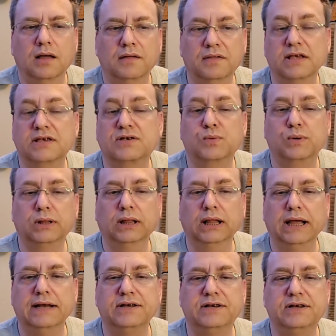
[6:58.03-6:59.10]
And this would
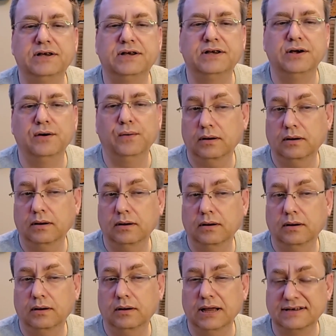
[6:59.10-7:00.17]
lead to his
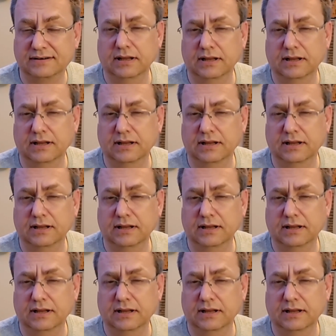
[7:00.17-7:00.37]
limited